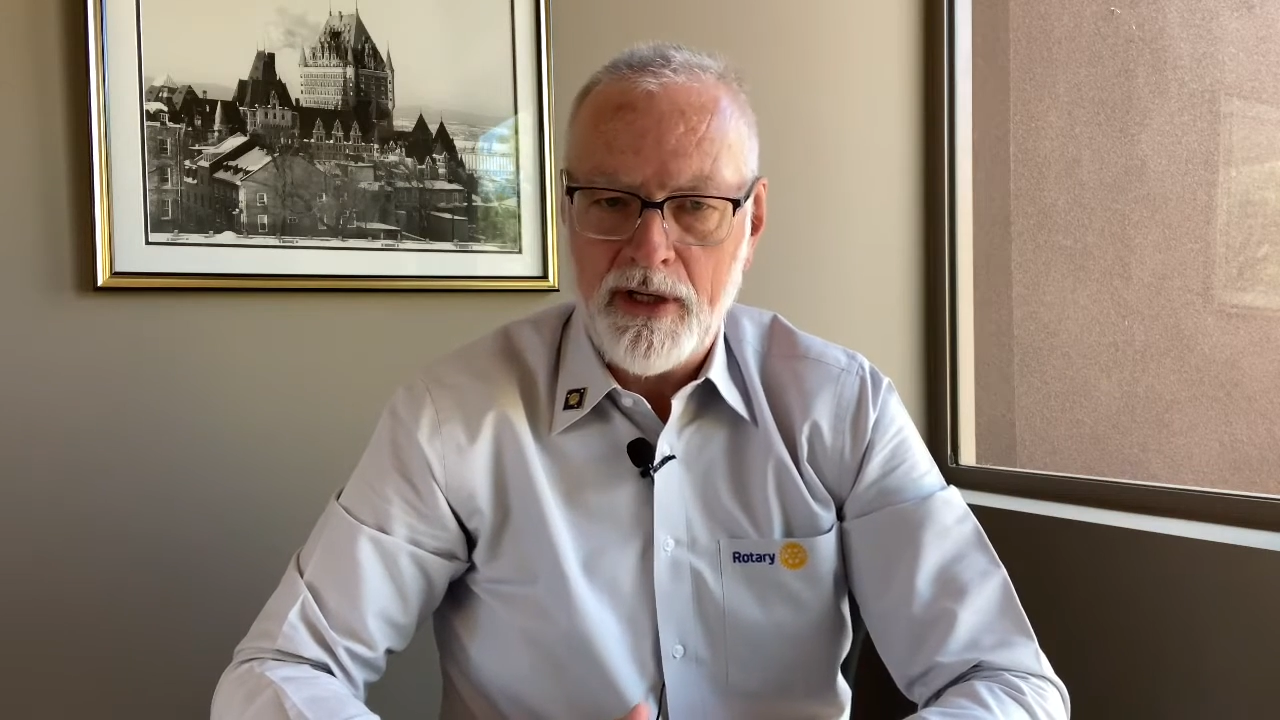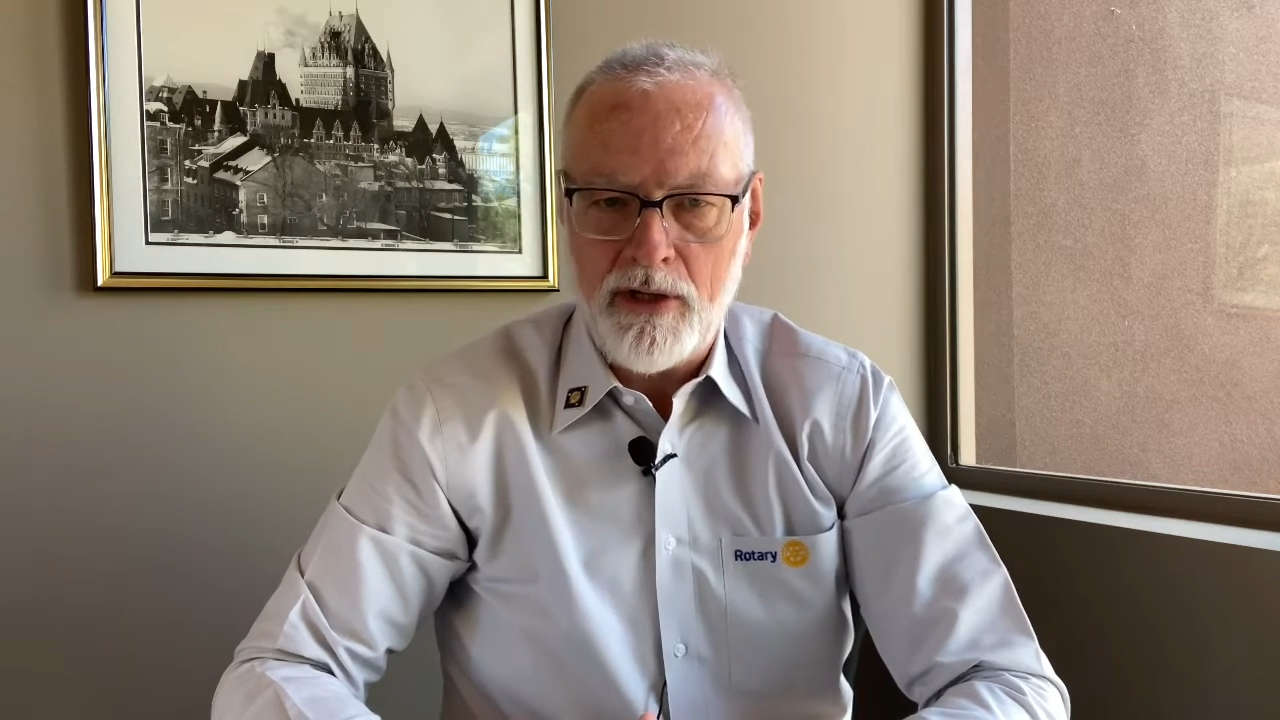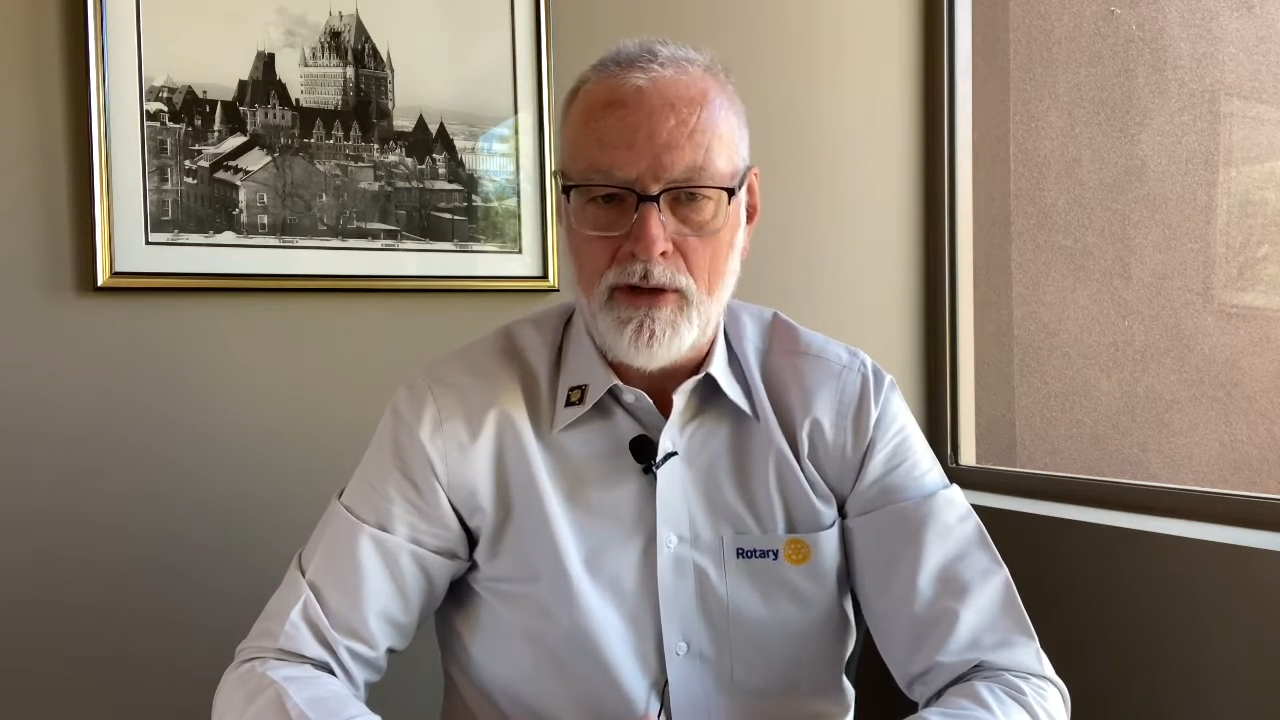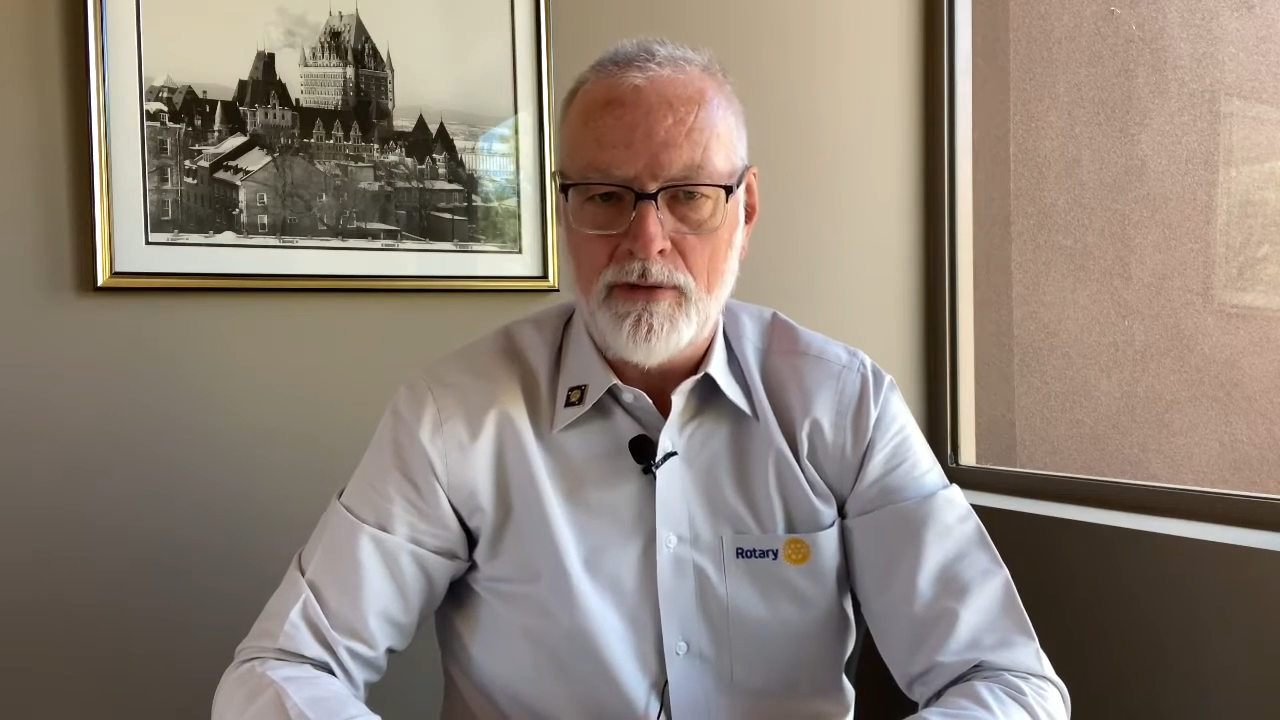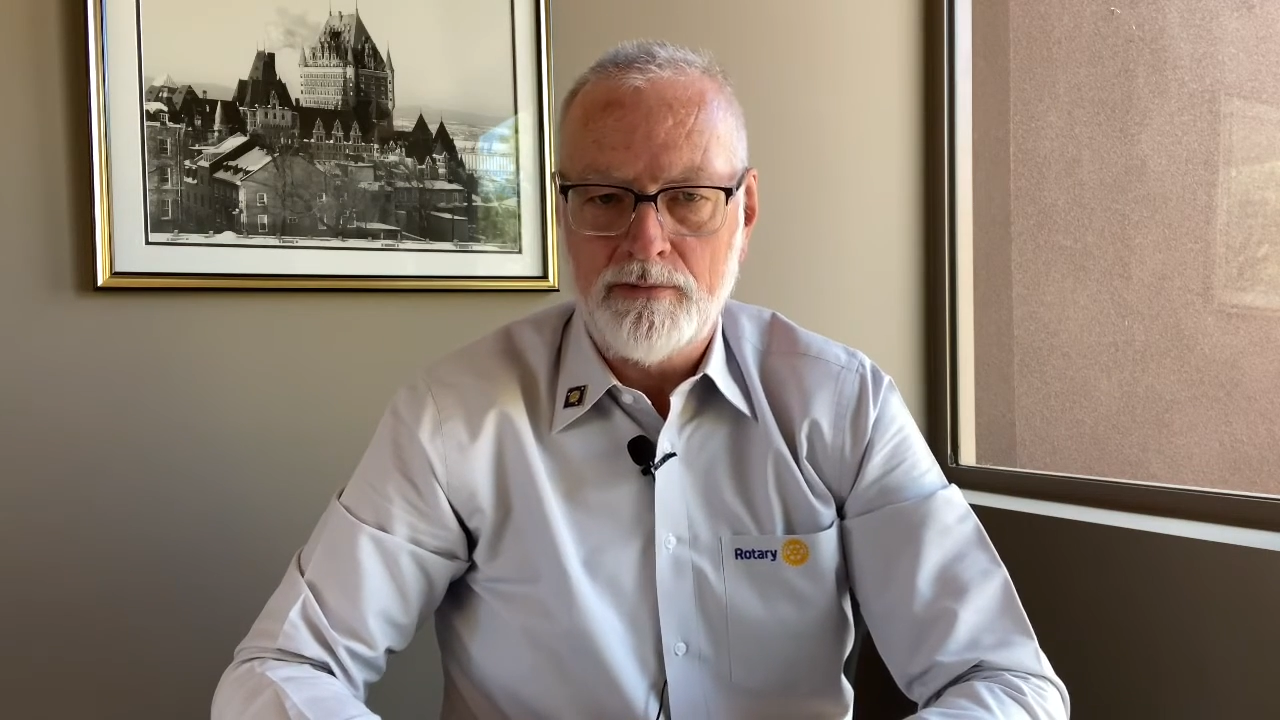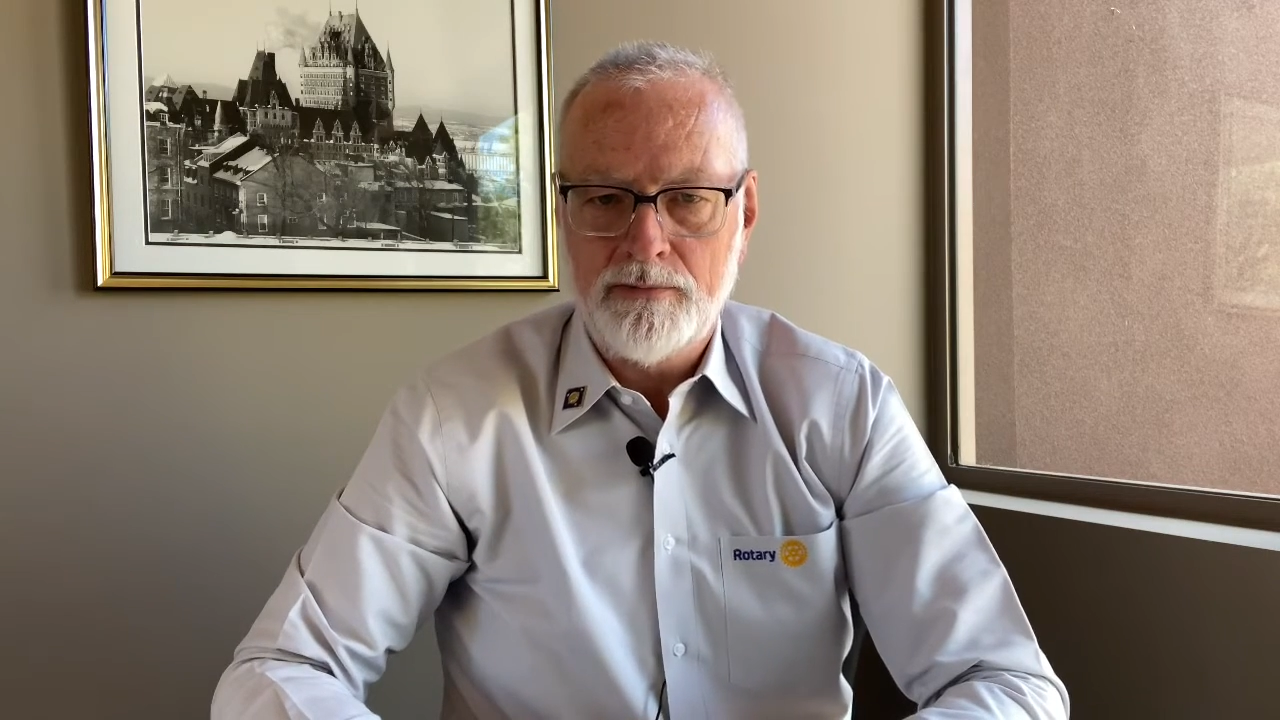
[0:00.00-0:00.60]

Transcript: at home,